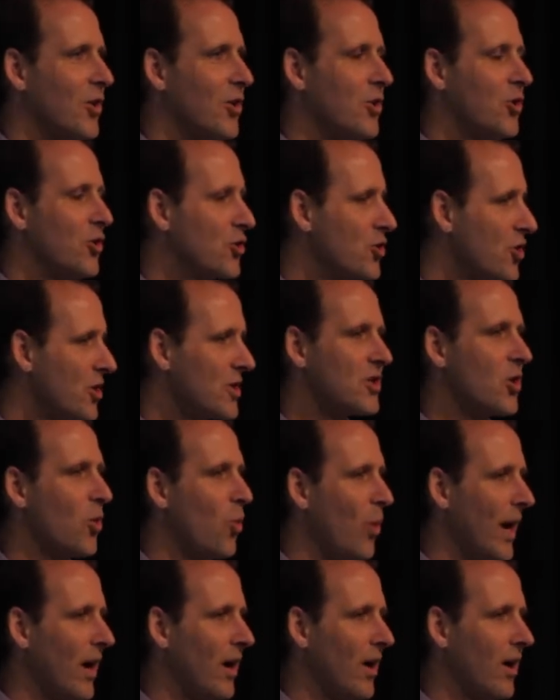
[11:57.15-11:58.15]
you're just
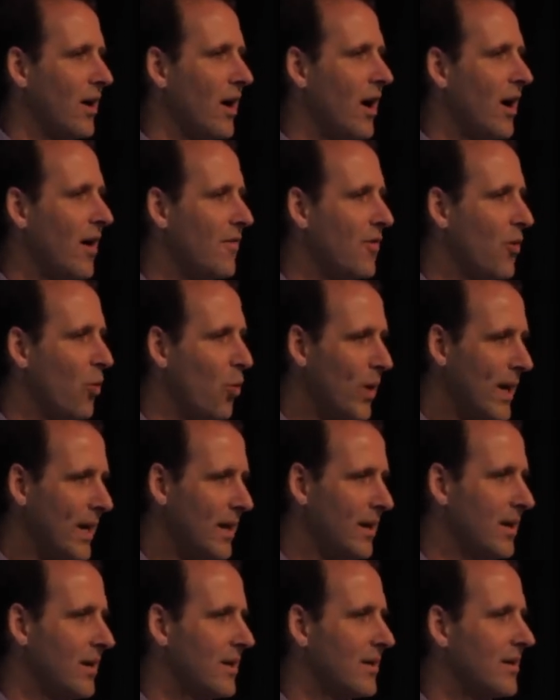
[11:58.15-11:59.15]
aware of the
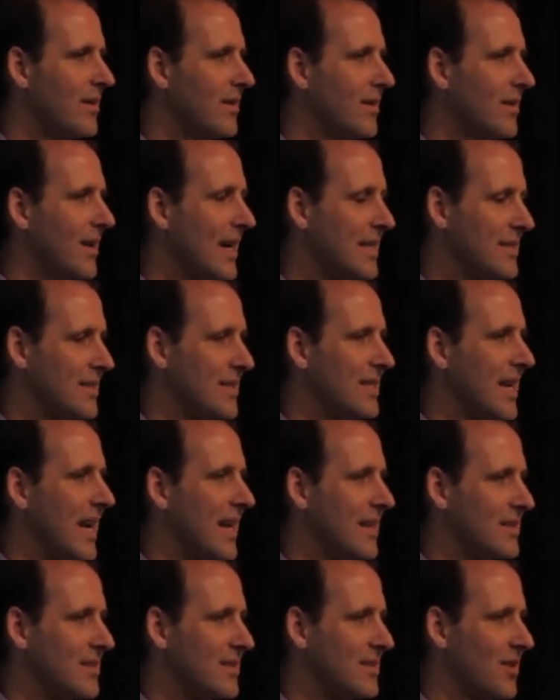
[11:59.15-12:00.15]
wind as it
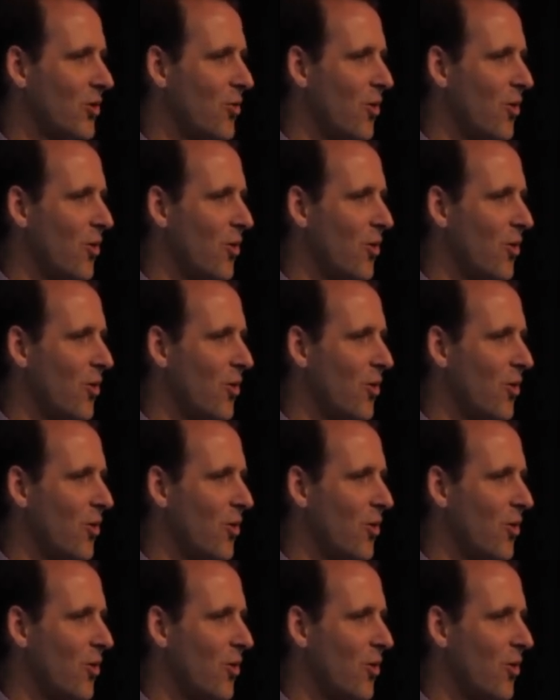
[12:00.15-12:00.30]
dances